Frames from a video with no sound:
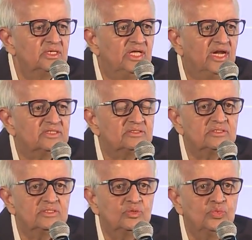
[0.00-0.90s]
that
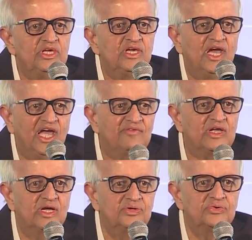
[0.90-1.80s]
we have a
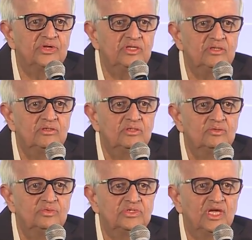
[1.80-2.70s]
country
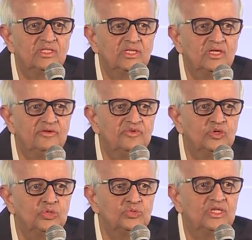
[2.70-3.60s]
which can give
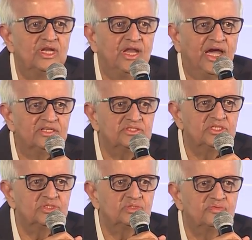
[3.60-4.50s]
you the
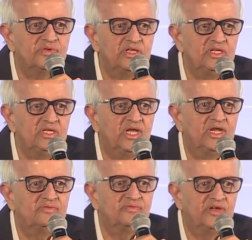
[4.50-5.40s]
largest free
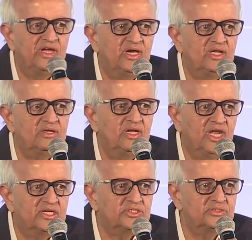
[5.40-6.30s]
and fair
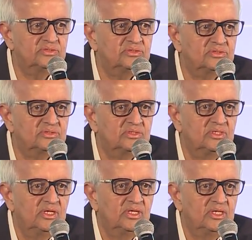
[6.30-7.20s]
elections
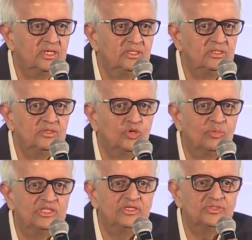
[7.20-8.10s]
in
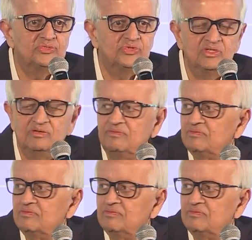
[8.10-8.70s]
human history.